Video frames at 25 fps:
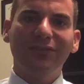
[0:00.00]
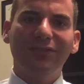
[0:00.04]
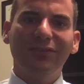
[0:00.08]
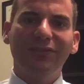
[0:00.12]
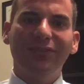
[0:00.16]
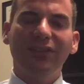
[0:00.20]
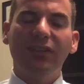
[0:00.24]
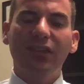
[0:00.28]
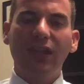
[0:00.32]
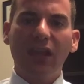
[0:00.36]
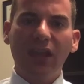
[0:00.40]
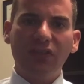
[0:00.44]

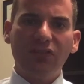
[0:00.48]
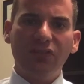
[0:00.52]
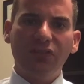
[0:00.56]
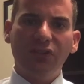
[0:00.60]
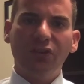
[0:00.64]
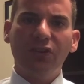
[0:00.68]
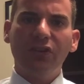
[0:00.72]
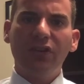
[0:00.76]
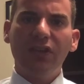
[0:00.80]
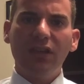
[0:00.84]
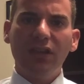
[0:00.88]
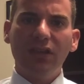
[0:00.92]
to get
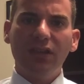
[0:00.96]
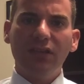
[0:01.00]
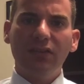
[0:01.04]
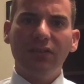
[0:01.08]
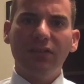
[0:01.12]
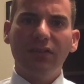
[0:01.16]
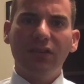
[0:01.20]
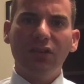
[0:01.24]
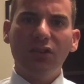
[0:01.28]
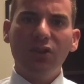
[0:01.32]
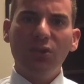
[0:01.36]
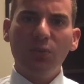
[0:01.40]
dirty
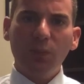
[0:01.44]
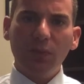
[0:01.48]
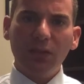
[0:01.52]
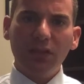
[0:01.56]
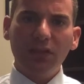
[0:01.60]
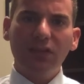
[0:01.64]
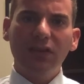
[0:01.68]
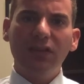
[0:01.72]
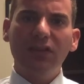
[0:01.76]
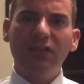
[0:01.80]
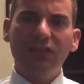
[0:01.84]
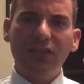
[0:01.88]
are you
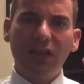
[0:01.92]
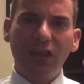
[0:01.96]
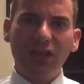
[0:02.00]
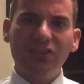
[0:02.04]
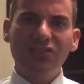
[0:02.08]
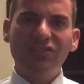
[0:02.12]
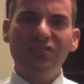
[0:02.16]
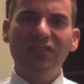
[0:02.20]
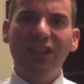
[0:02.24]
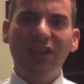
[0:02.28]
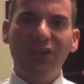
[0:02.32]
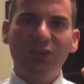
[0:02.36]
willing to
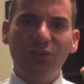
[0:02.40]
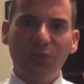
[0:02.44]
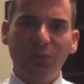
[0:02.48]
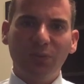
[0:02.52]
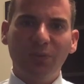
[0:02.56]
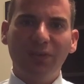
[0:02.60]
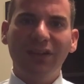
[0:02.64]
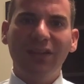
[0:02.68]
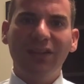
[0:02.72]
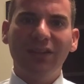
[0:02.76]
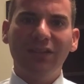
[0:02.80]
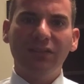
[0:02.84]
touch that
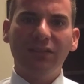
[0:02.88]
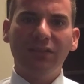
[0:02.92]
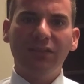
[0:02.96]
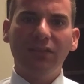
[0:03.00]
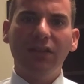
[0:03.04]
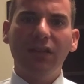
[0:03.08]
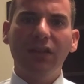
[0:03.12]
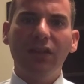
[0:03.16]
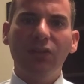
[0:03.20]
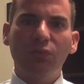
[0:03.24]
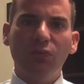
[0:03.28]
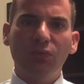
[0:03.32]
door handle
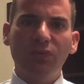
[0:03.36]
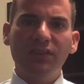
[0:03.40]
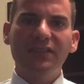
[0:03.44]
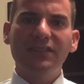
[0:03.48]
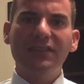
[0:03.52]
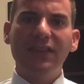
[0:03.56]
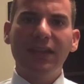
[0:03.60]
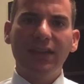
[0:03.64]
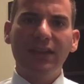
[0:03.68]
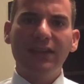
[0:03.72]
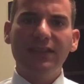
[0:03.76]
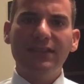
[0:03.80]
and risk
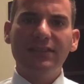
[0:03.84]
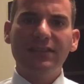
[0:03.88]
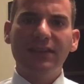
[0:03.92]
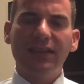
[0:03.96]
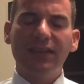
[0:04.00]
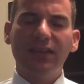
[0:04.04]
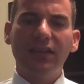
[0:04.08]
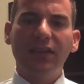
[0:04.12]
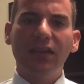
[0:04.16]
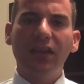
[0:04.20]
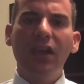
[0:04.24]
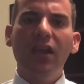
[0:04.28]
getting
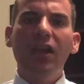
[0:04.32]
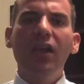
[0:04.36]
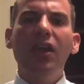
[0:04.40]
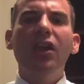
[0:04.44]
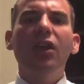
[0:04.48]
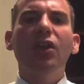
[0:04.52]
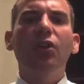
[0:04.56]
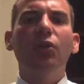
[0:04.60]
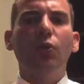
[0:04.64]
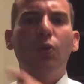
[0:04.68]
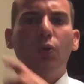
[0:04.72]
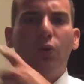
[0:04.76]
sick
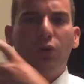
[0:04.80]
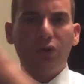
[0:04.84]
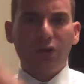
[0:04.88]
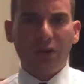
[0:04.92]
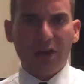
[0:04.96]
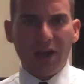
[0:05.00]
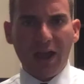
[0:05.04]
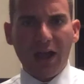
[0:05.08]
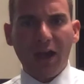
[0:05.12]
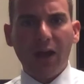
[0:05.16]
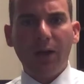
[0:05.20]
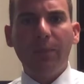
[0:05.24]
in order
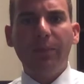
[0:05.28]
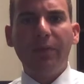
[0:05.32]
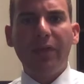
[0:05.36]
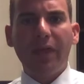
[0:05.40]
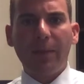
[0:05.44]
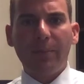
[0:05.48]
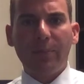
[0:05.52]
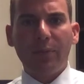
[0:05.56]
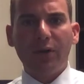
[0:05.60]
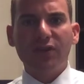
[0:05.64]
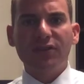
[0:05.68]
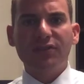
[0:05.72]
to help
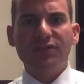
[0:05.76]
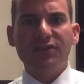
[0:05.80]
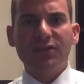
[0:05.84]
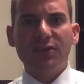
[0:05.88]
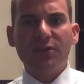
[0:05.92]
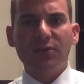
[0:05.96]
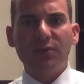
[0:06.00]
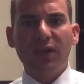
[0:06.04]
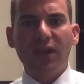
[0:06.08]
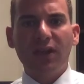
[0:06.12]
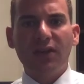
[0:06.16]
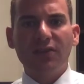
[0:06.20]
that person
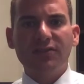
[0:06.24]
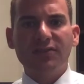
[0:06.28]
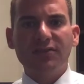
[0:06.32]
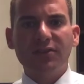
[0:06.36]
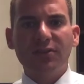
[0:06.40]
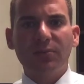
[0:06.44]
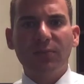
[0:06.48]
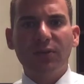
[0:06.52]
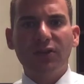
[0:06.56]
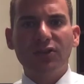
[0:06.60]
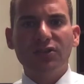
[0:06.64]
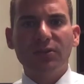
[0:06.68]
you care so
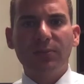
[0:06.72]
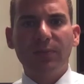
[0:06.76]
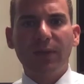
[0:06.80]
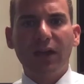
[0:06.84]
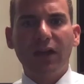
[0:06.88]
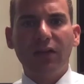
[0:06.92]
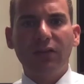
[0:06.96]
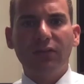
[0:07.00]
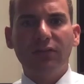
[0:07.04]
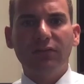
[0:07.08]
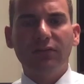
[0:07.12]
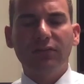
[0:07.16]
much
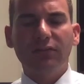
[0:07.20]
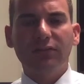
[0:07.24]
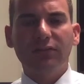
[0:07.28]
about